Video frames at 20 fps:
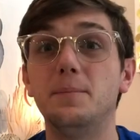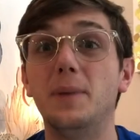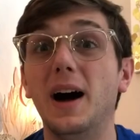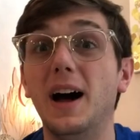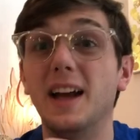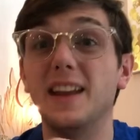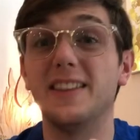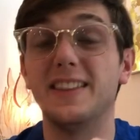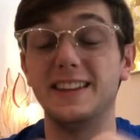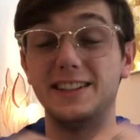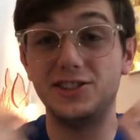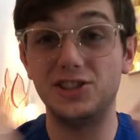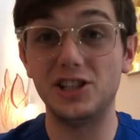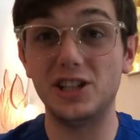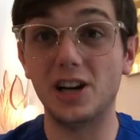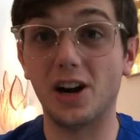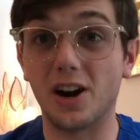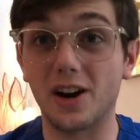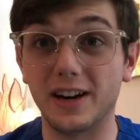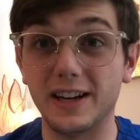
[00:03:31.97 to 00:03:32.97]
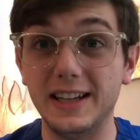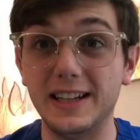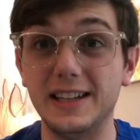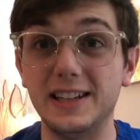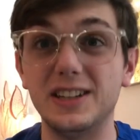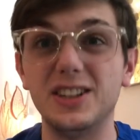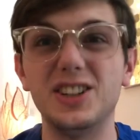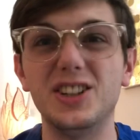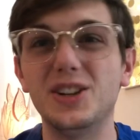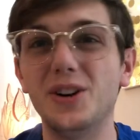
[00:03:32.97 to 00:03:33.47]
But the GRE,
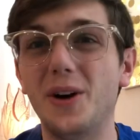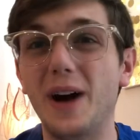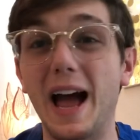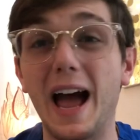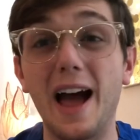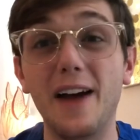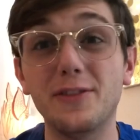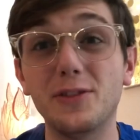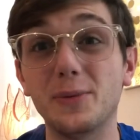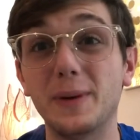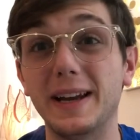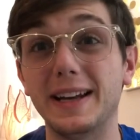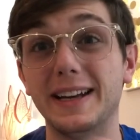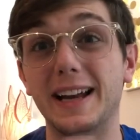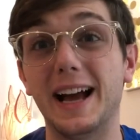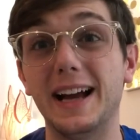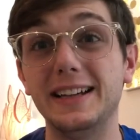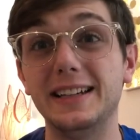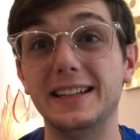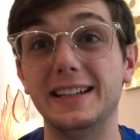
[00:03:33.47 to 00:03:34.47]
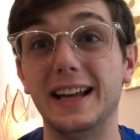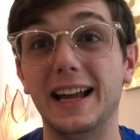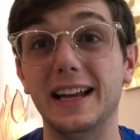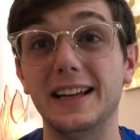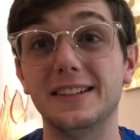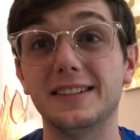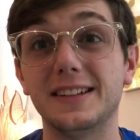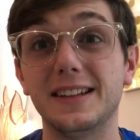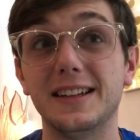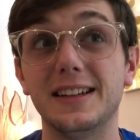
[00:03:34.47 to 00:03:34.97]
you don't have to wait 90
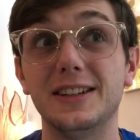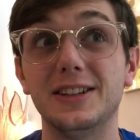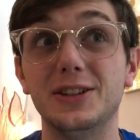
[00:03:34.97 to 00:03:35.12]
days.